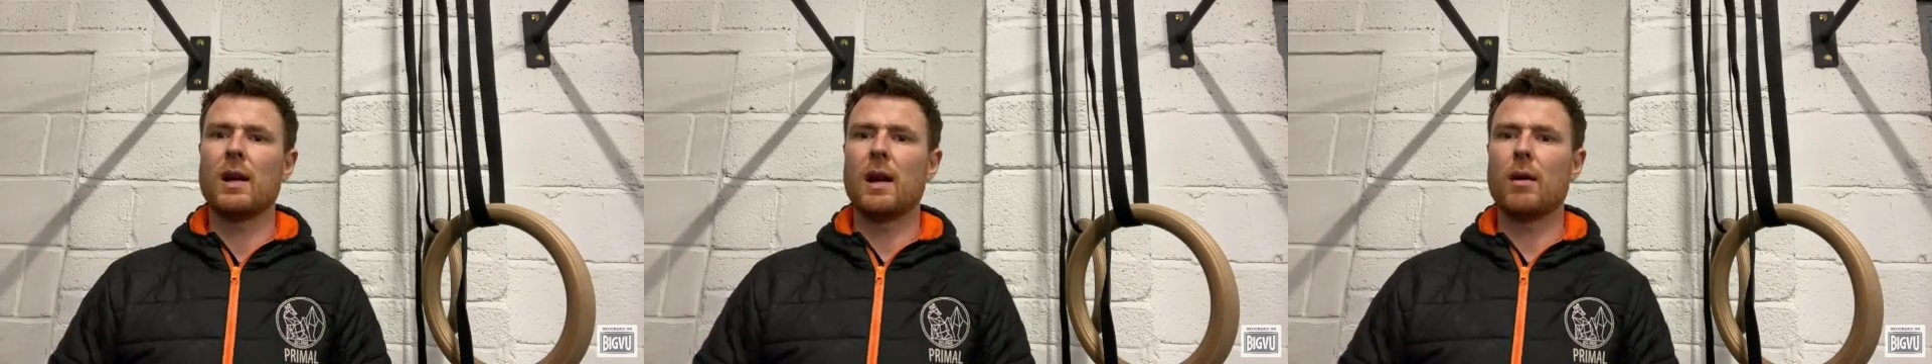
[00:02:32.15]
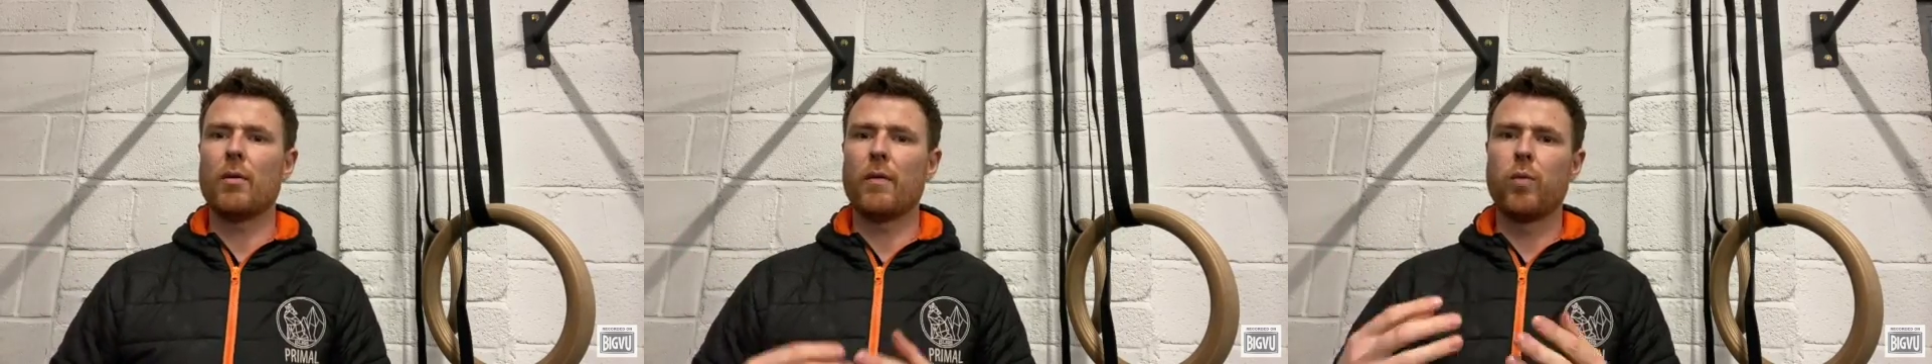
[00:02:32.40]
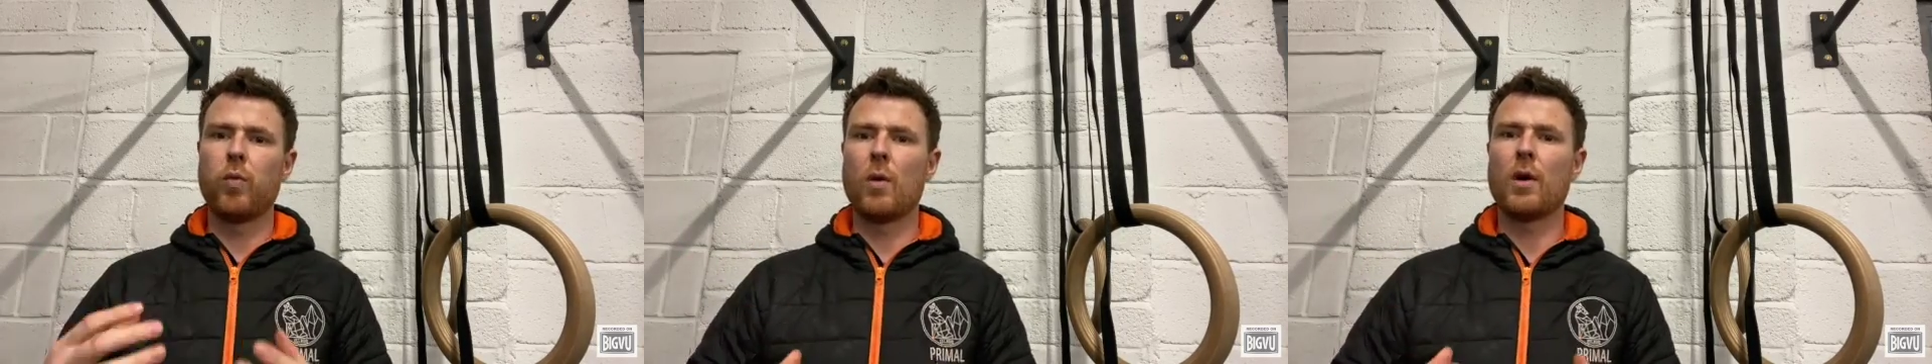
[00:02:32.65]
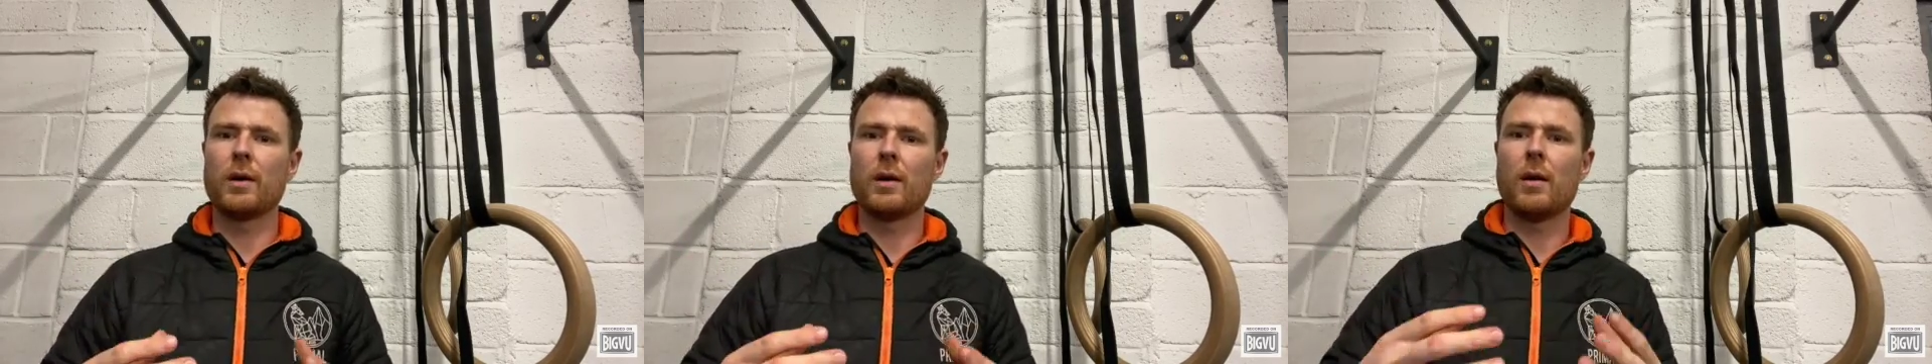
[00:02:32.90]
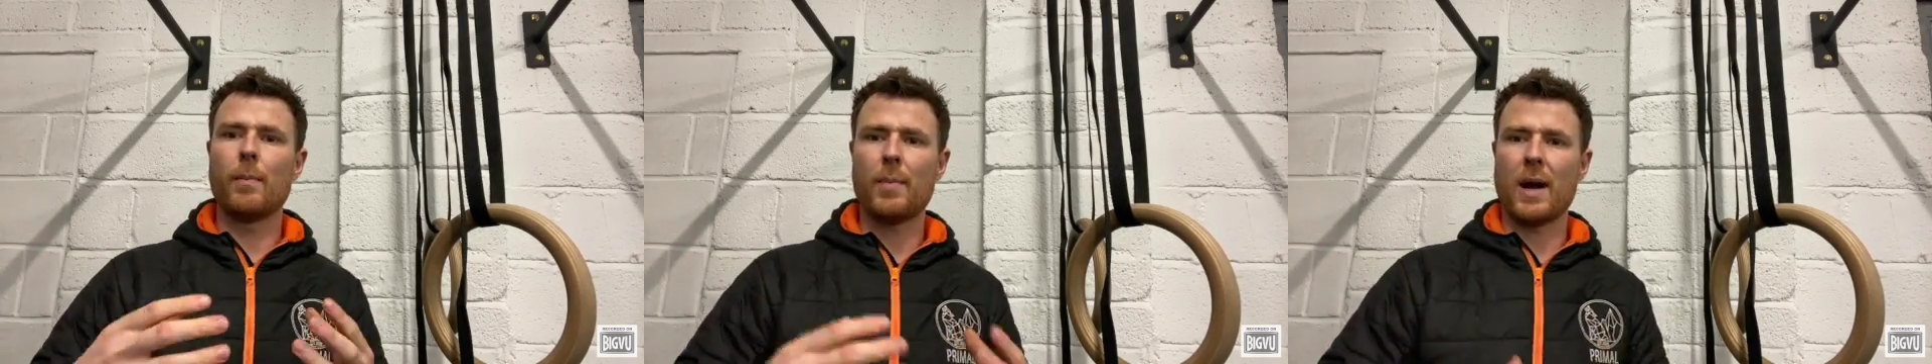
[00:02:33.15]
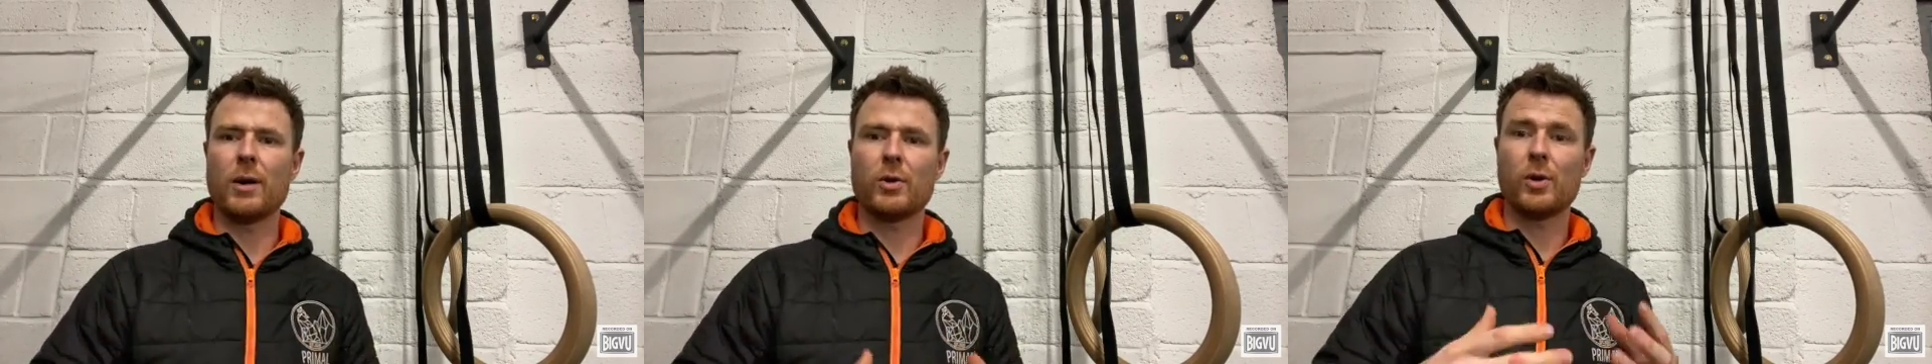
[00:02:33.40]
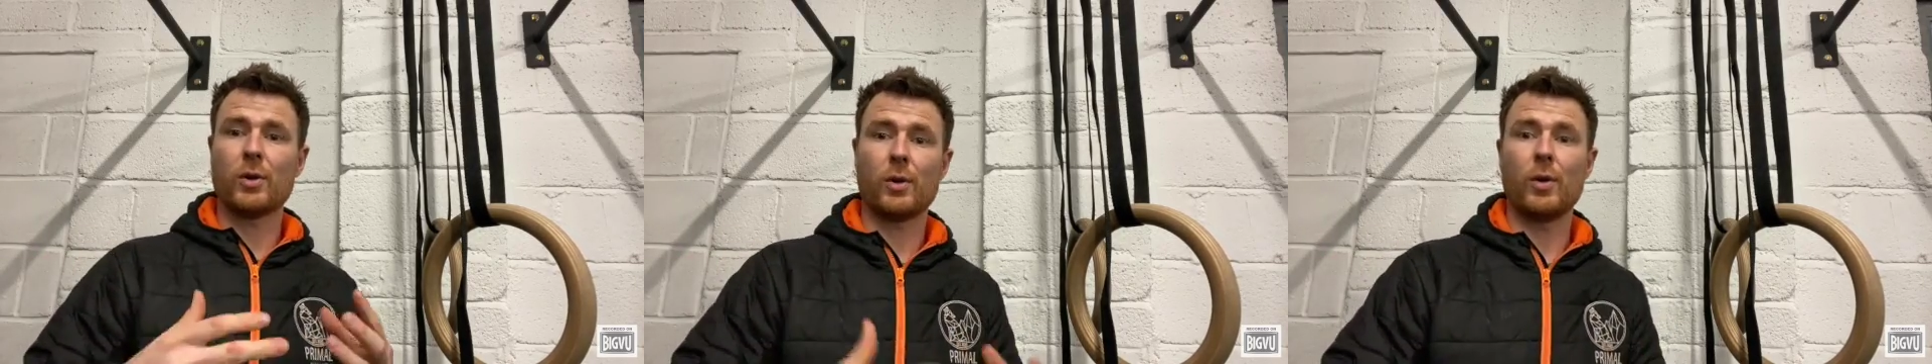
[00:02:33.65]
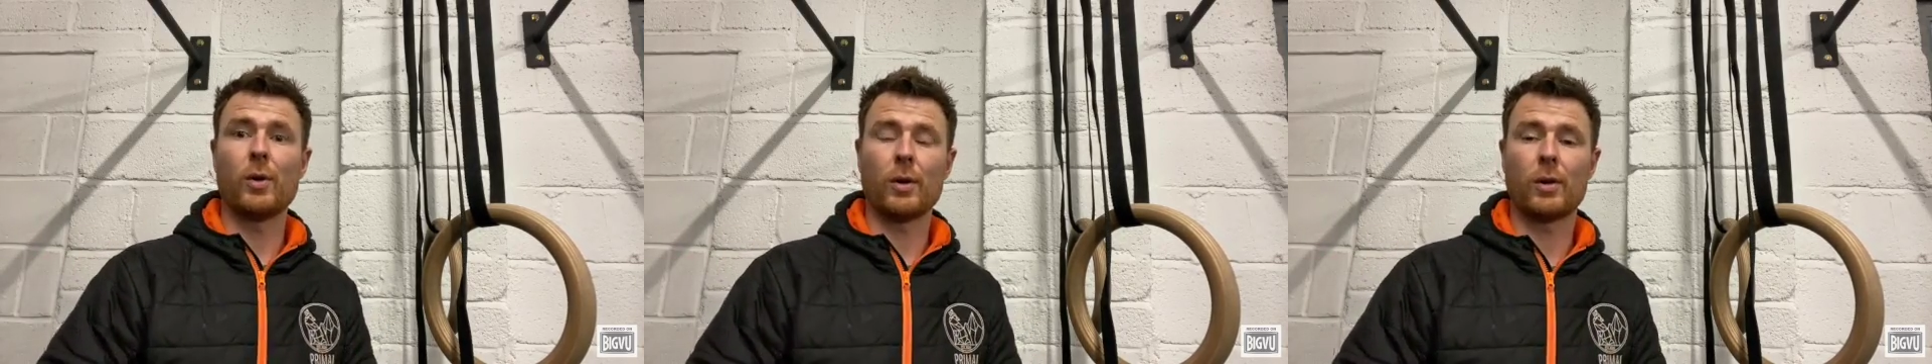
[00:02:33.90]
out of 1 batch
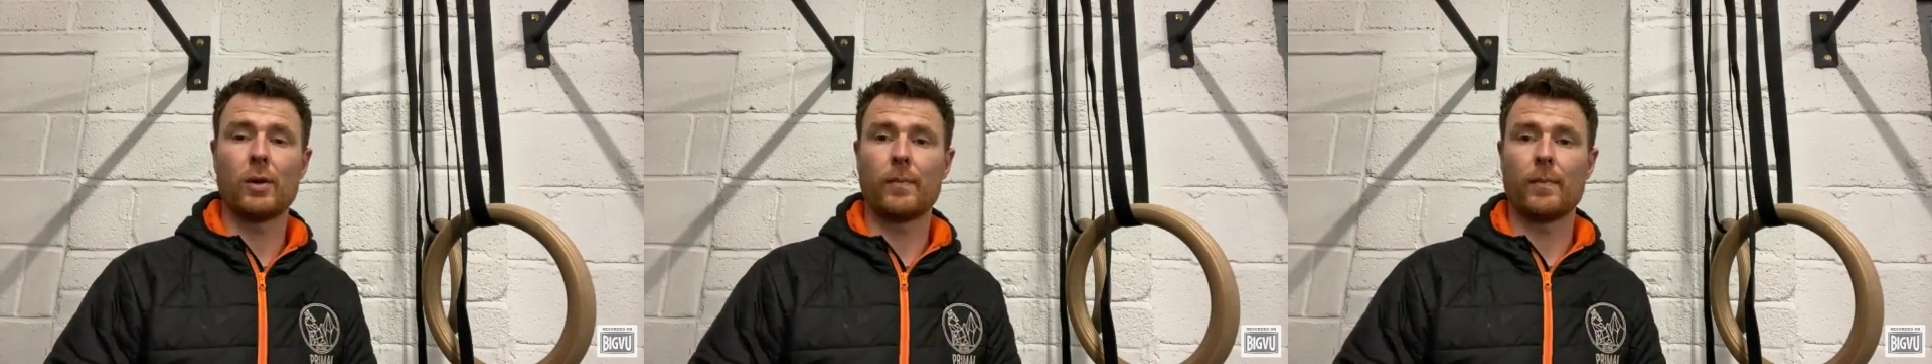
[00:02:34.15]
cook.